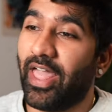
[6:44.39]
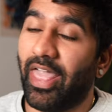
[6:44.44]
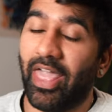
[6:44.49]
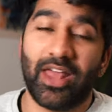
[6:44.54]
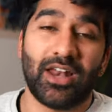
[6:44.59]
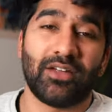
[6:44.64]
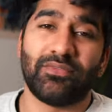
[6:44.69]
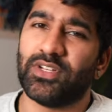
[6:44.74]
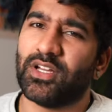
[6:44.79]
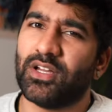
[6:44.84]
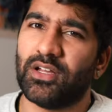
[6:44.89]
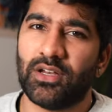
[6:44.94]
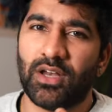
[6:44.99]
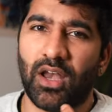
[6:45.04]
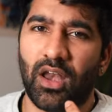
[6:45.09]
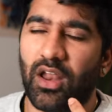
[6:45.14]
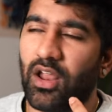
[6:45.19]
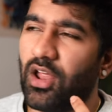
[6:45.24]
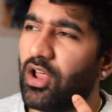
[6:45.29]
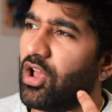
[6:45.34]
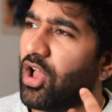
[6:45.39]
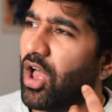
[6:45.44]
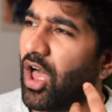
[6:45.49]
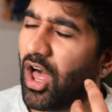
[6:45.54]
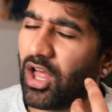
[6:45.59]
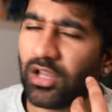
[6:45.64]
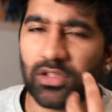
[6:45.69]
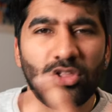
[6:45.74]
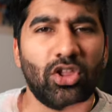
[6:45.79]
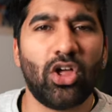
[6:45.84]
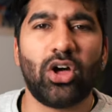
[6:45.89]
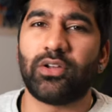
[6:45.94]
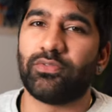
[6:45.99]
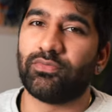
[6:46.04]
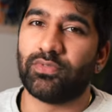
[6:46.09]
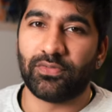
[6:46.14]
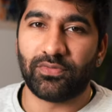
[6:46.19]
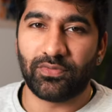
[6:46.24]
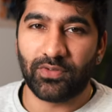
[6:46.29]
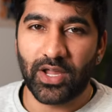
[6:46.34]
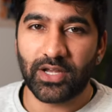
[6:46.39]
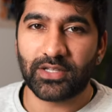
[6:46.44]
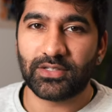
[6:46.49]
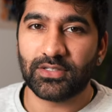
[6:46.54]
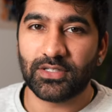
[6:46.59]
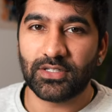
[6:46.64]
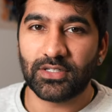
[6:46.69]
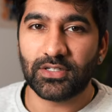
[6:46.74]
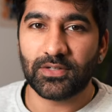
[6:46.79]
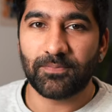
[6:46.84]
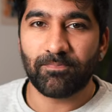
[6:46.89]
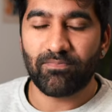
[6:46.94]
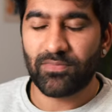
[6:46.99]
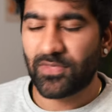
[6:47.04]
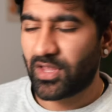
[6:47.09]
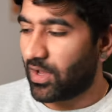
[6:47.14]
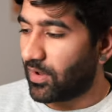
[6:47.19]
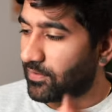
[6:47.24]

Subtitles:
And I've done a lot of reflecting.